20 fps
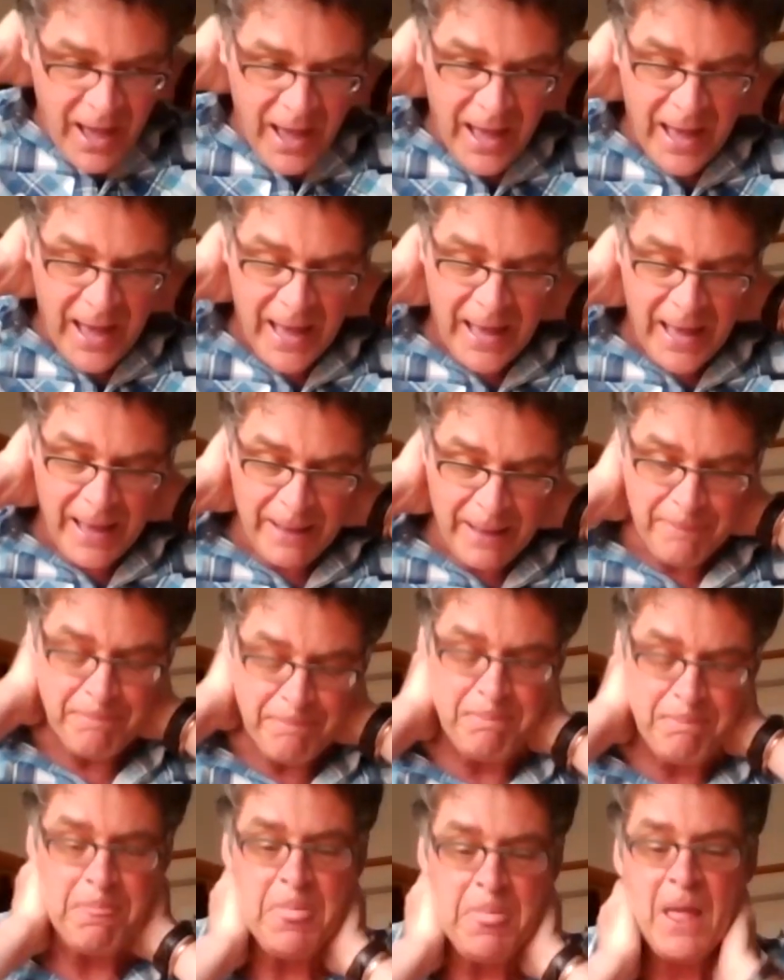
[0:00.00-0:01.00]
So I'm
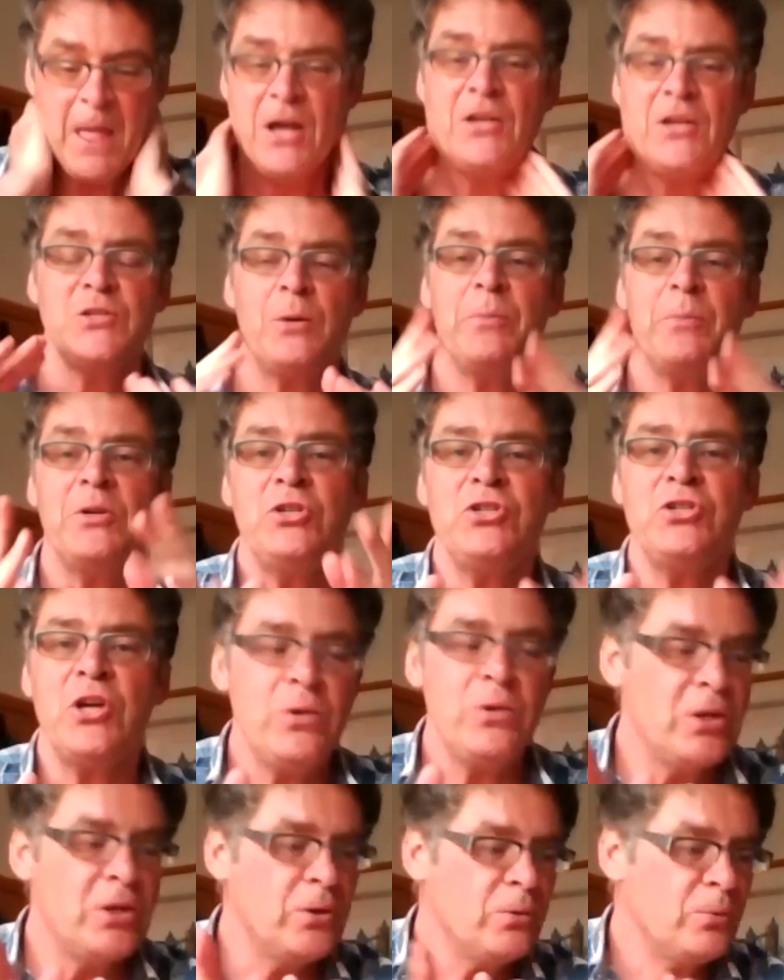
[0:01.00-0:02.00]
going to show
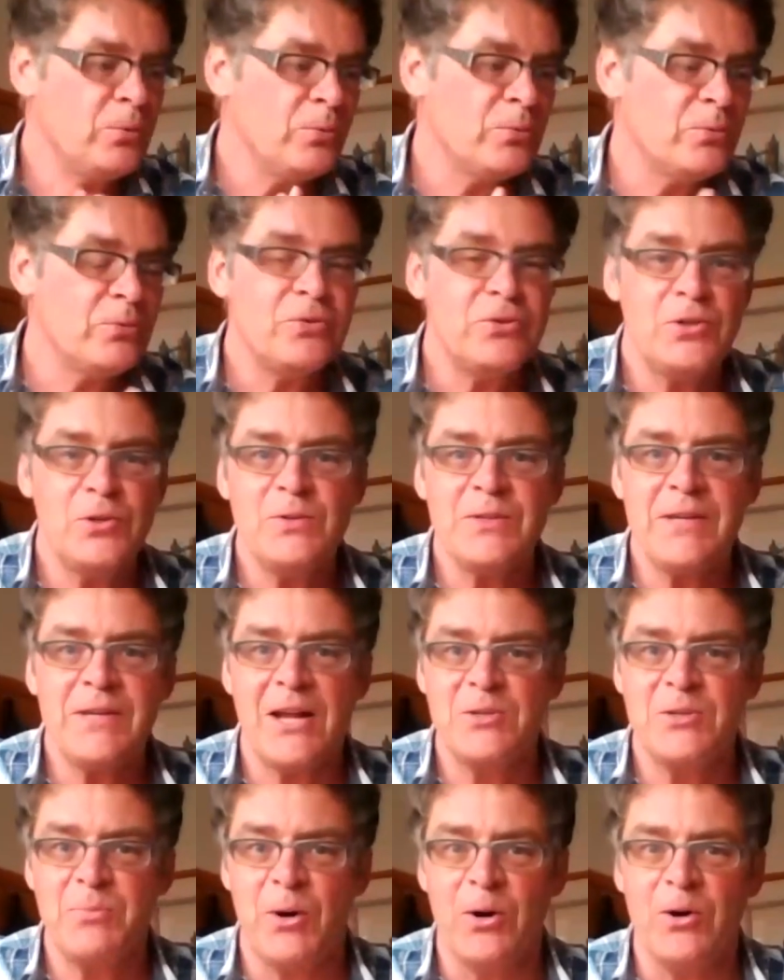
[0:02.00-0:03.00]
you two
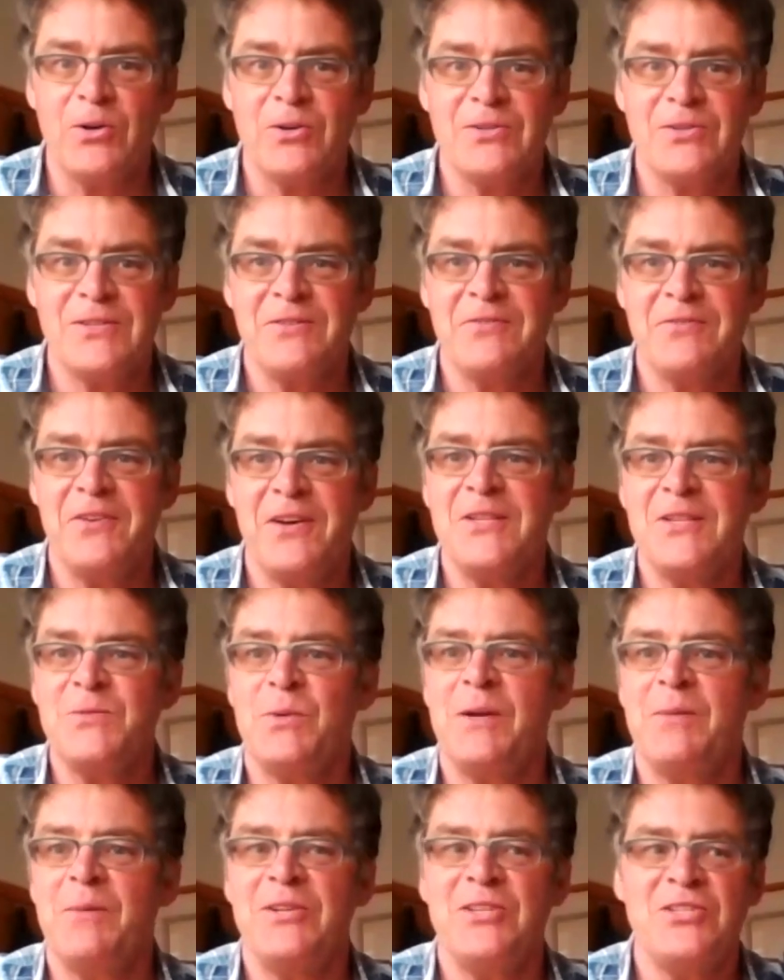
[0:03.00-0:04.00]
sketchbooks. The first one
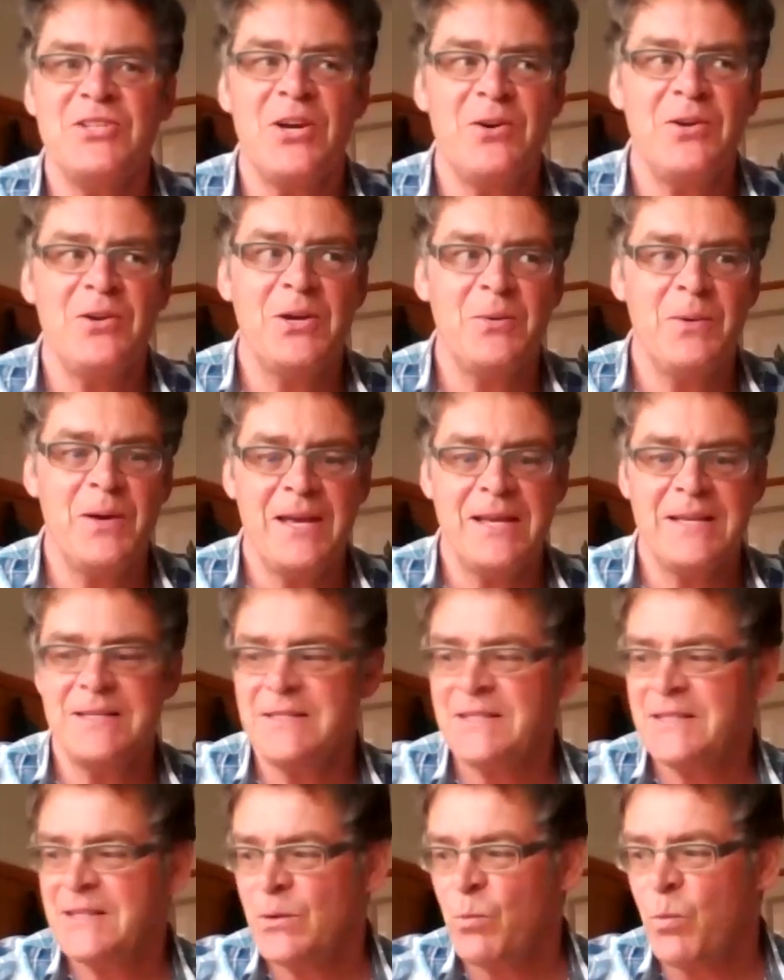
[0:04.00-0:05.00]
I'm going to show you
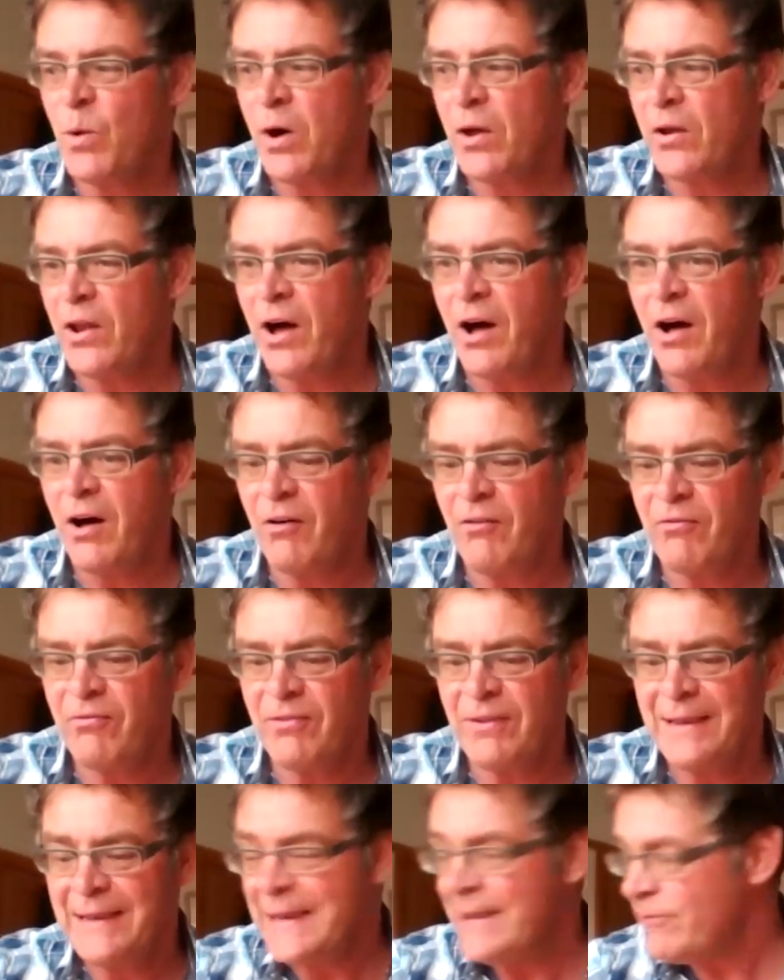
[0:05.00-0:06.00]
is the one of
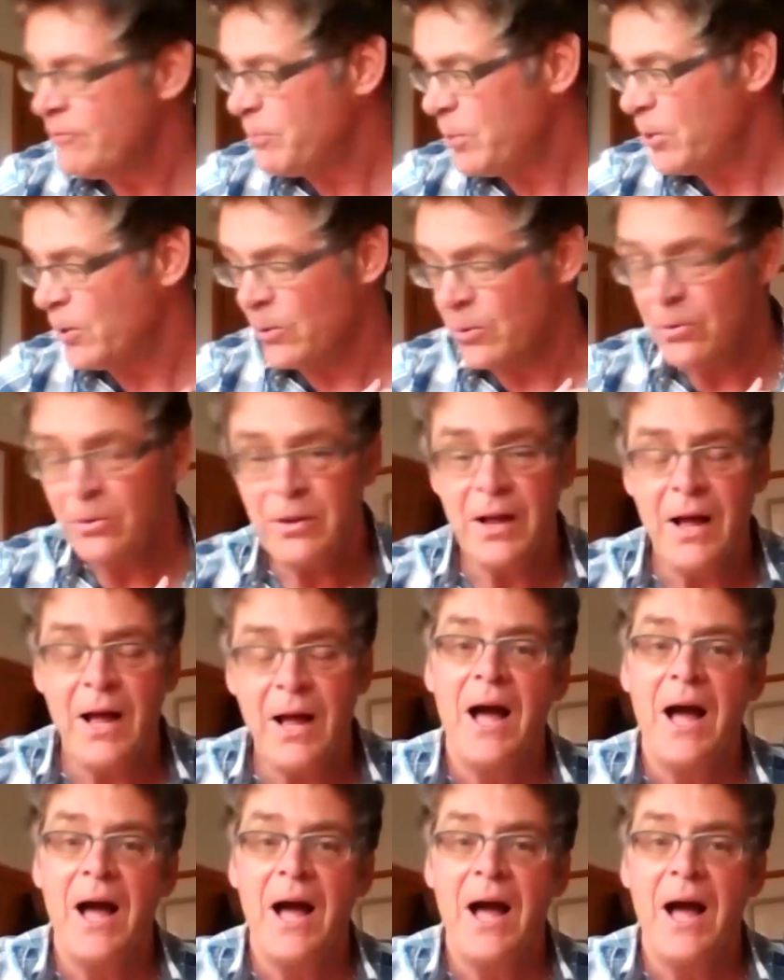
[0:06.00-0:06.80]
Liverpool.